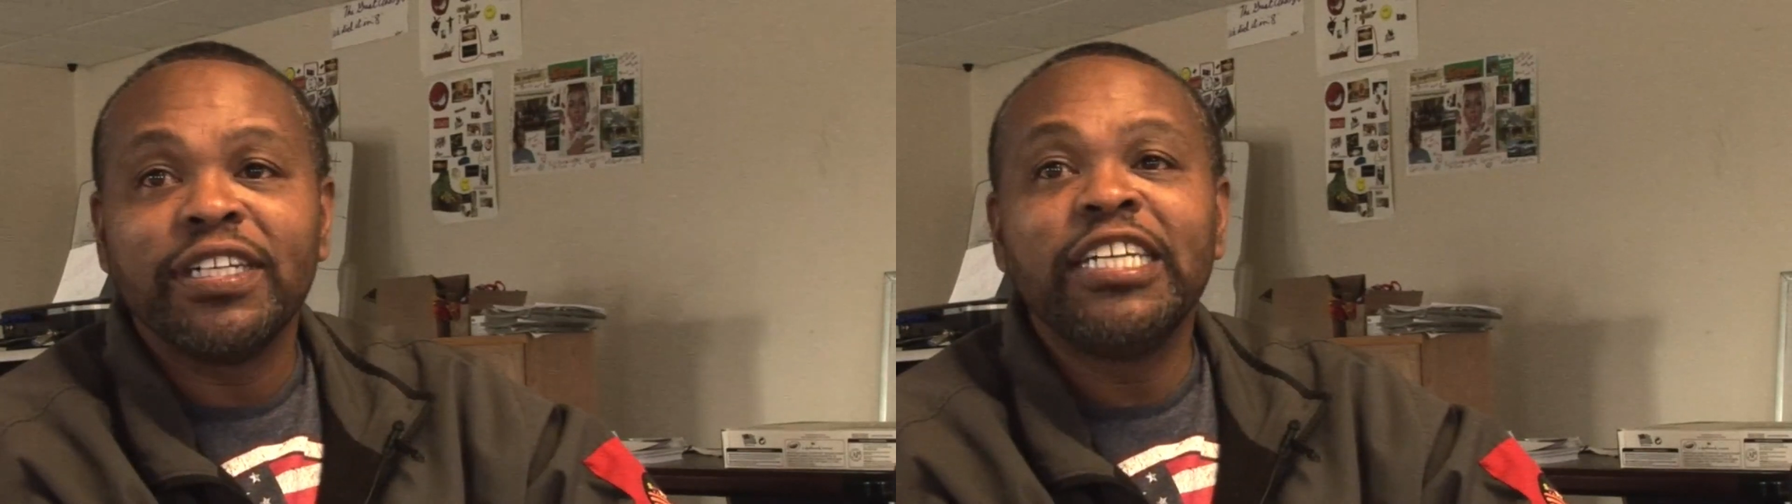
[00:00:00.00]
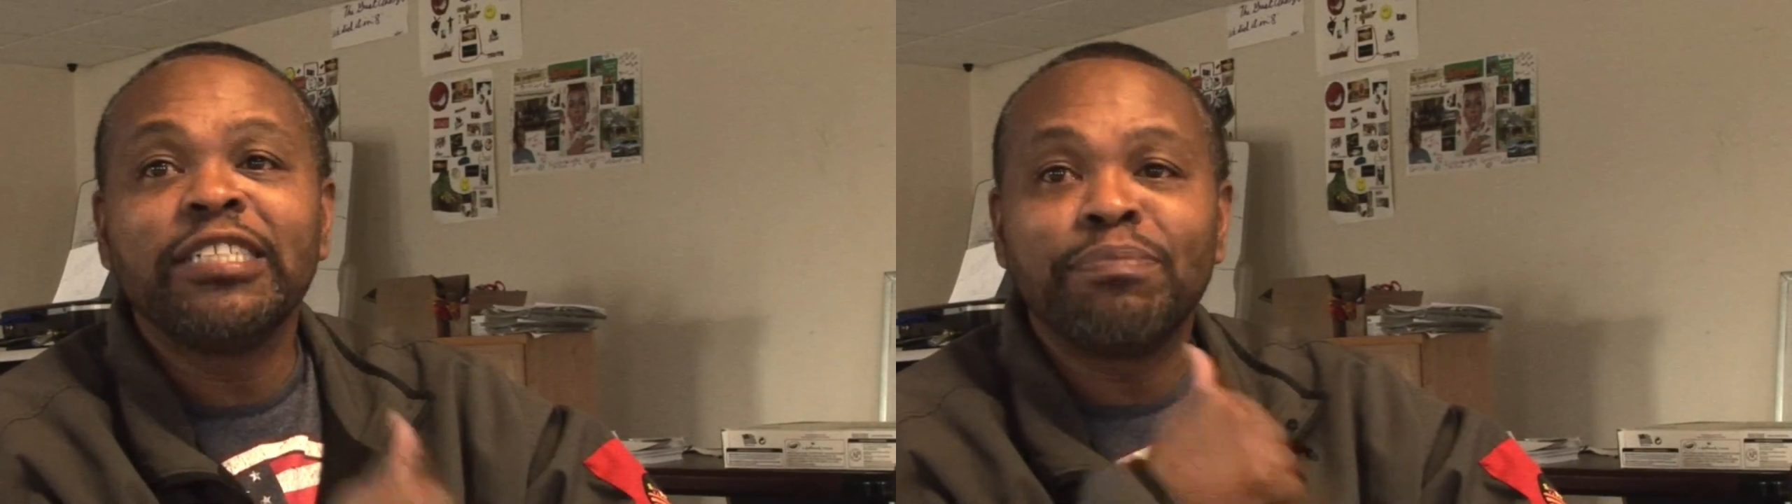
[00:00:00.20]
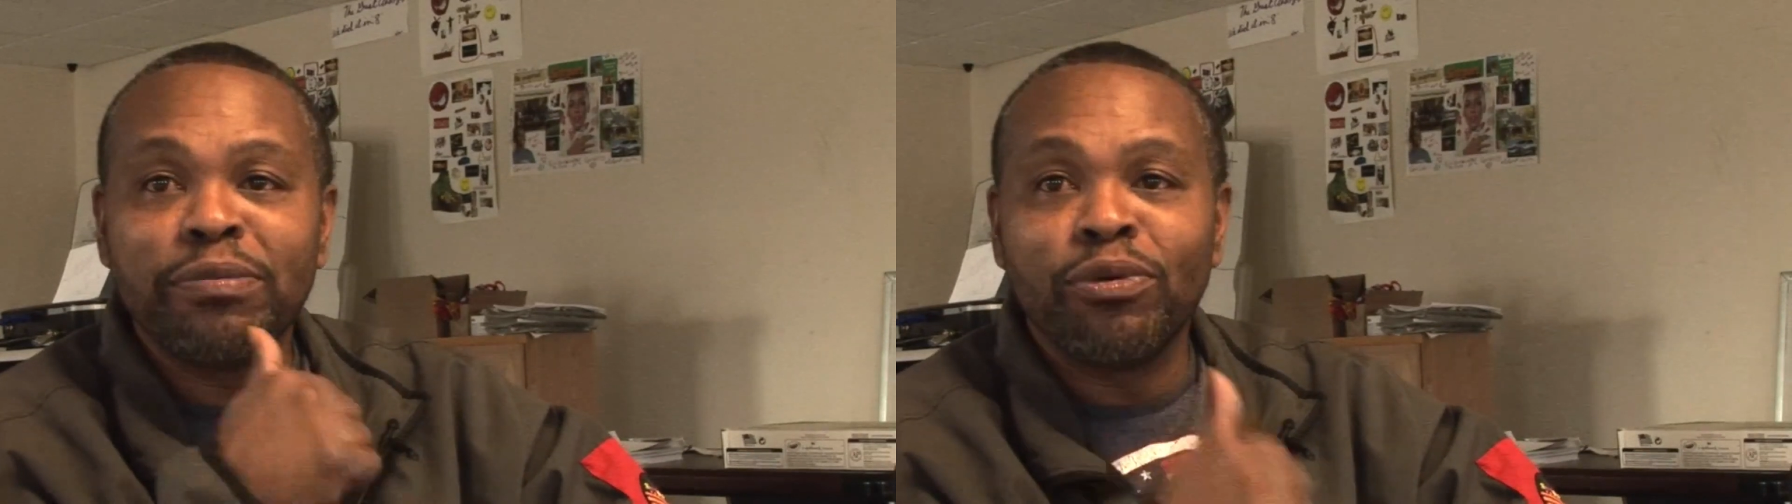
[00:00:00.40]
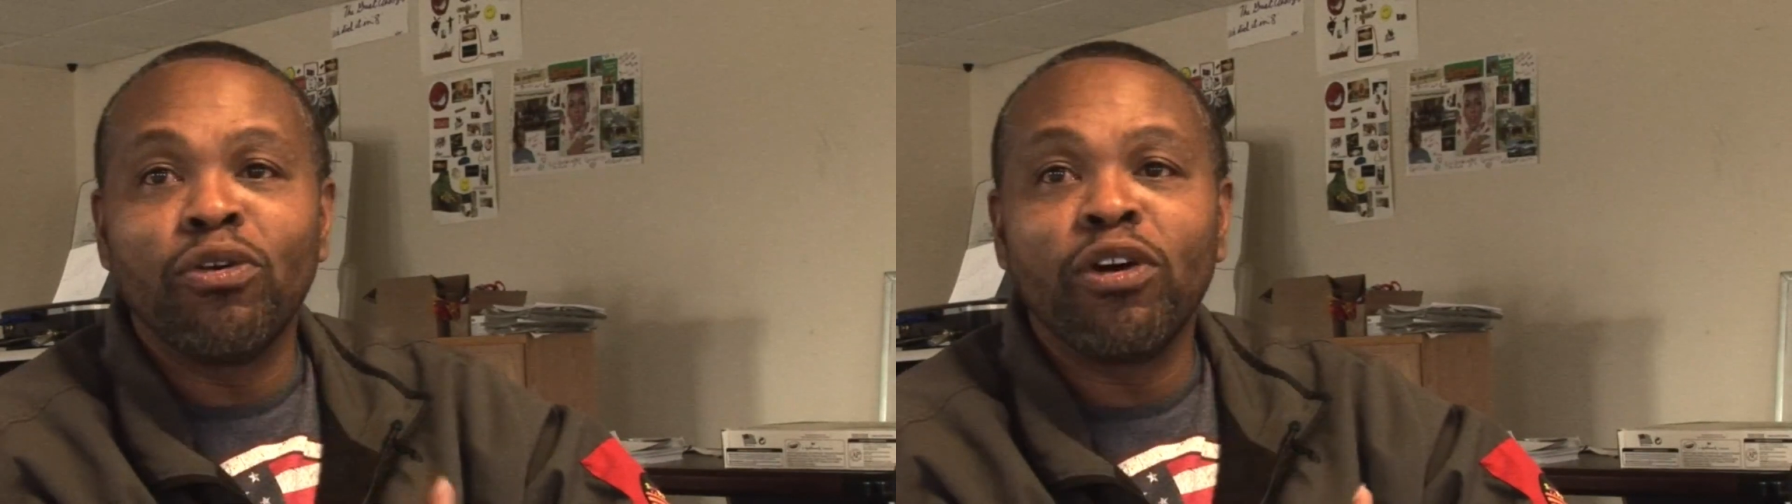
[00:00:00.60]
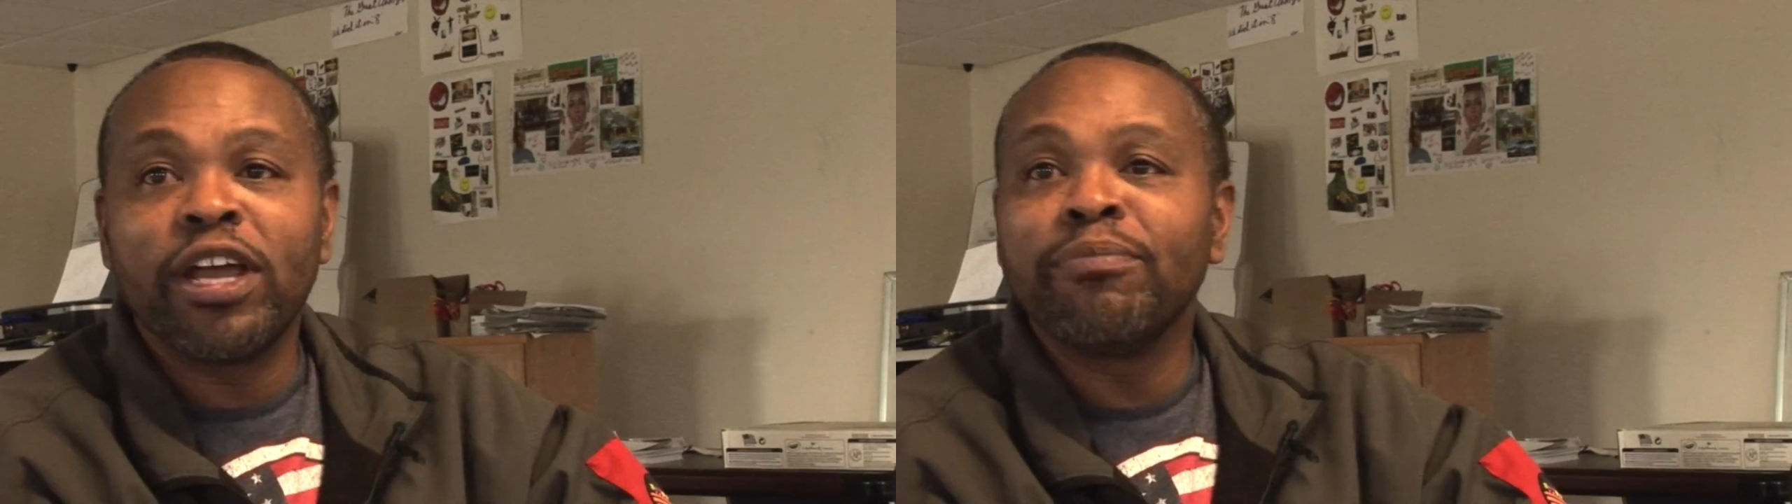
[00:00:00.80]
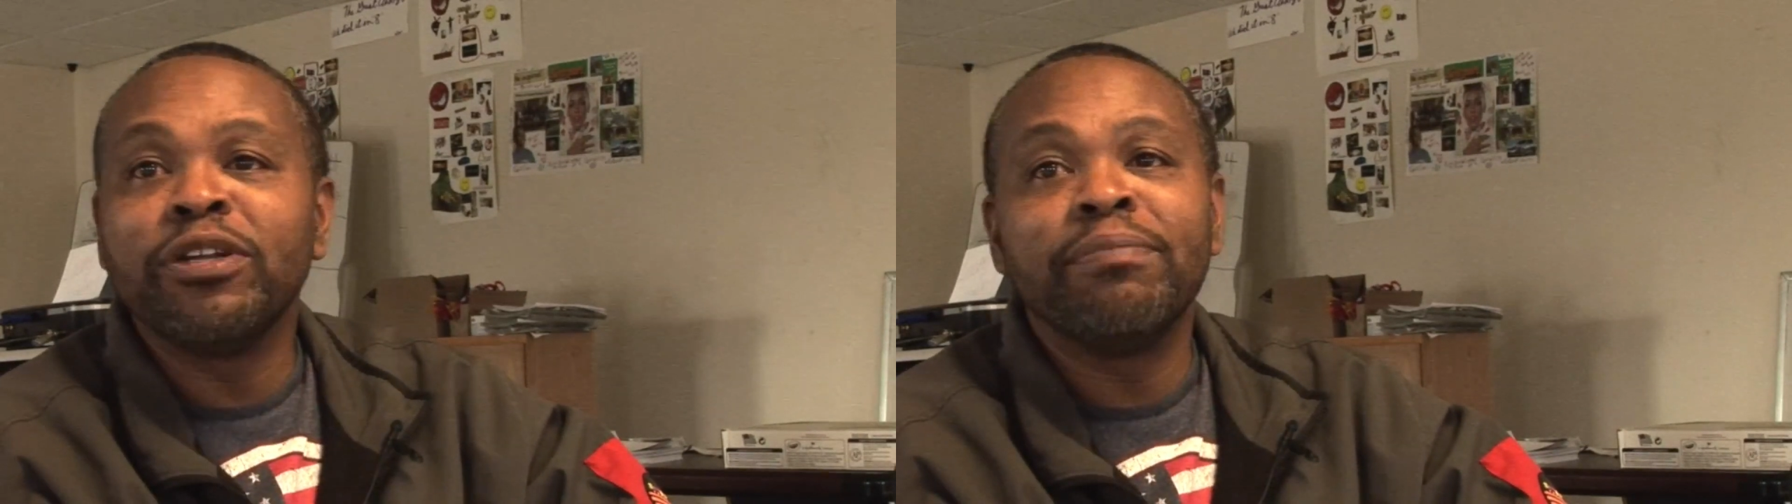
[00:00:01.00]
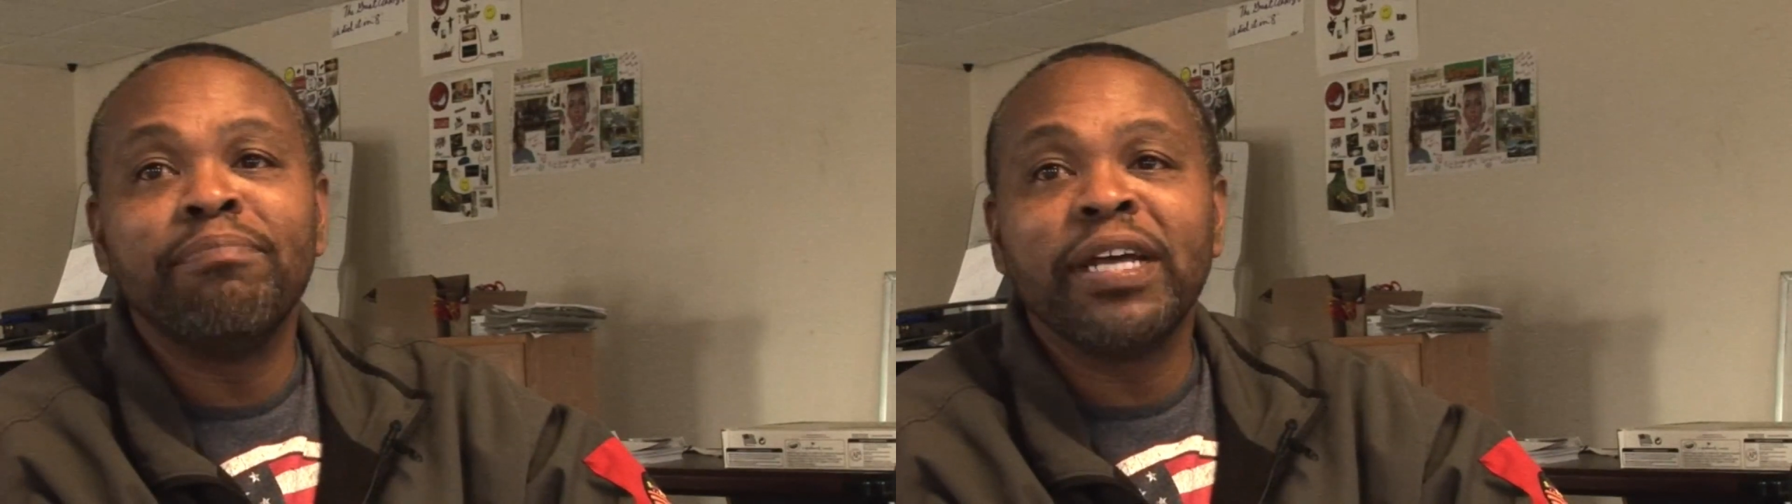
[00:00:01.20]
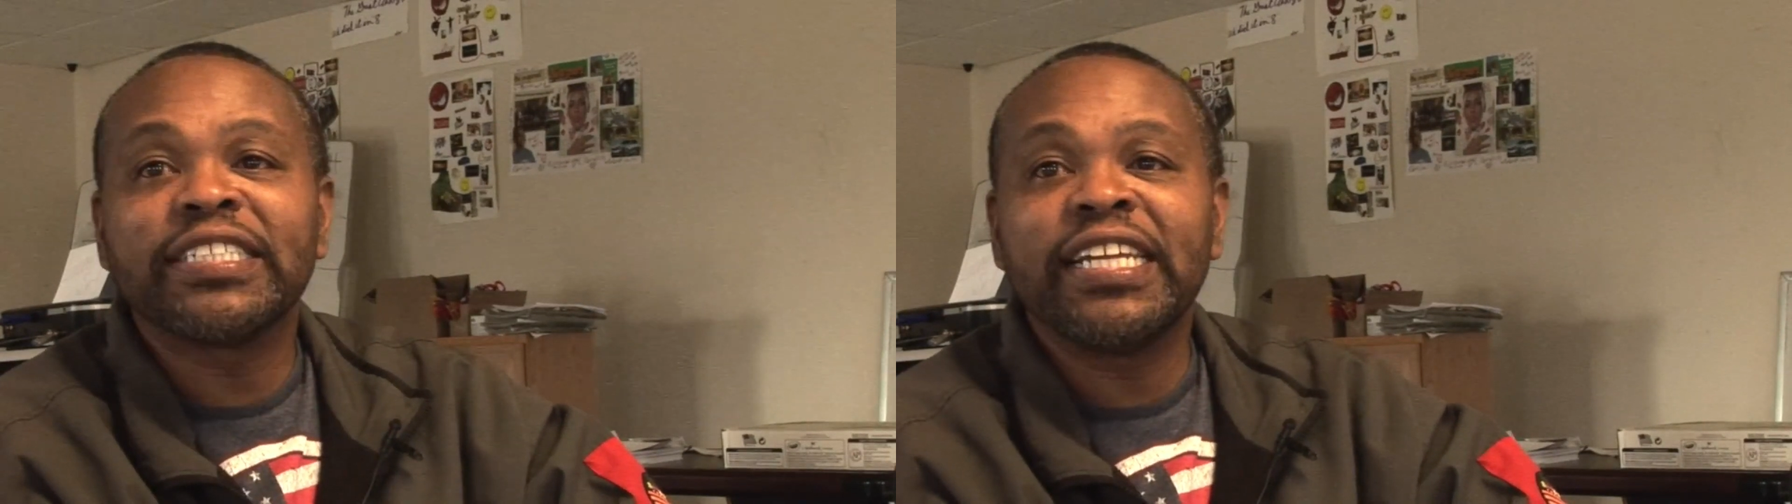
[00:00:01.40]
these people will help you the
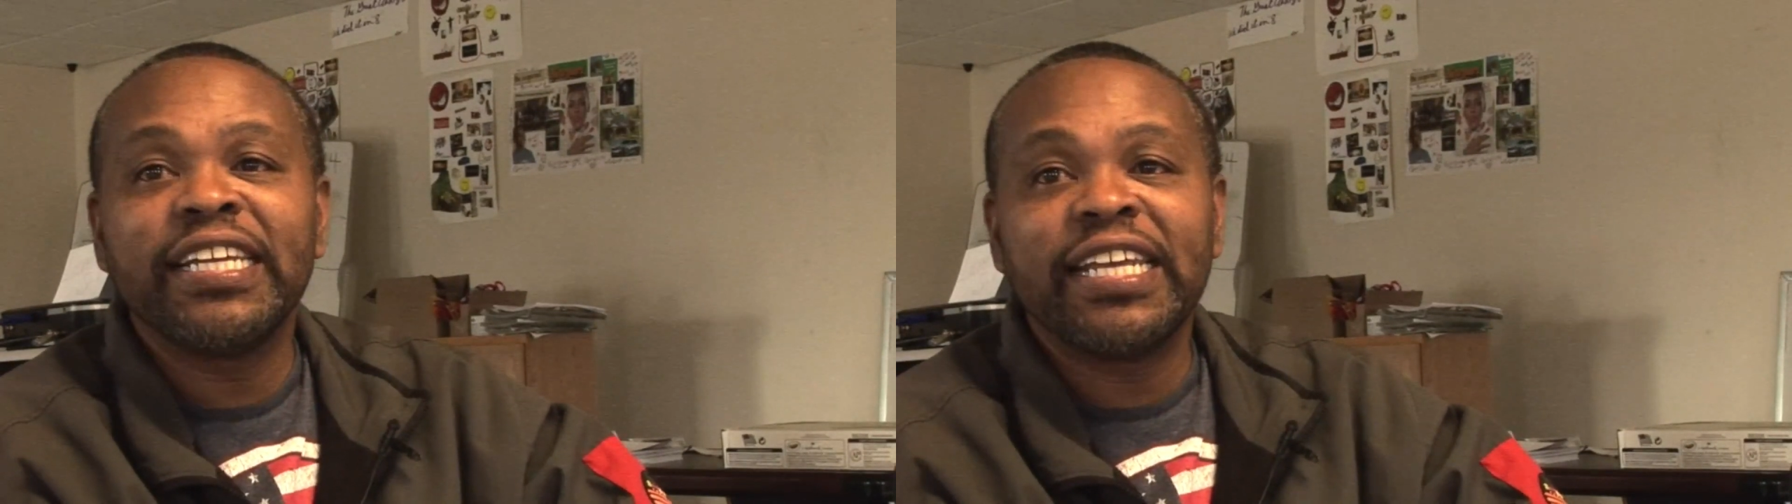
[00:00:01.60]
best they